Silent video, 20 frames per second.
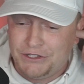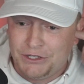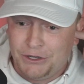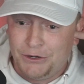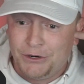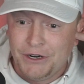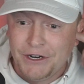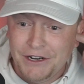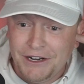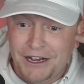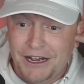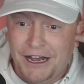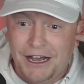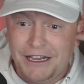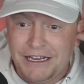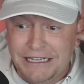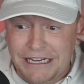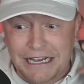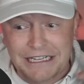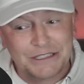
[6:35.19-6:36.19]
So
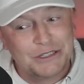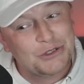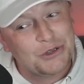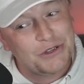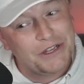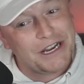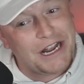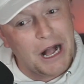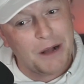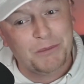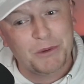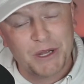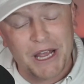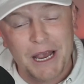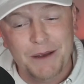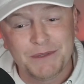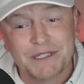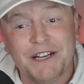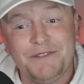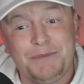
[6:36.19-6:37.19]
yes, there's only a couple
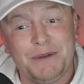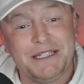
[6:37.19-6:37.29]
games left,